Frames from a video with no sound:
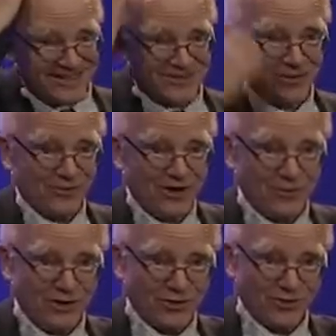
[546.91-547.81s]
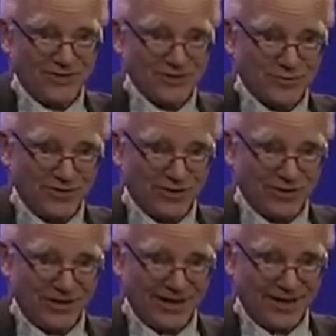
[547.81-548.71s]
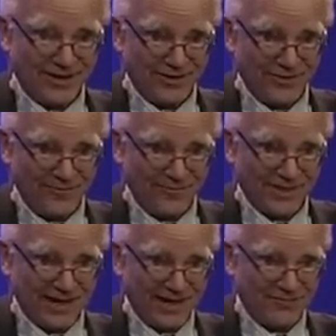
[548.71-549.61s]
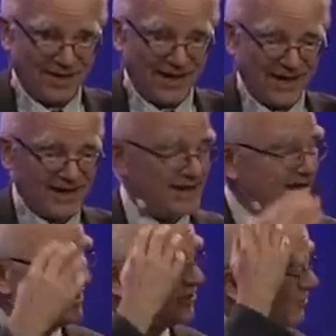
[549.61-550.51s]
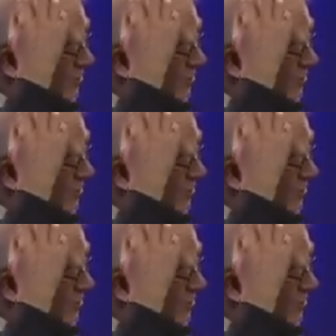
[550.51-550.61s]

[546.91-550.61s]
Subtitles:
So when you do this with your left hand, the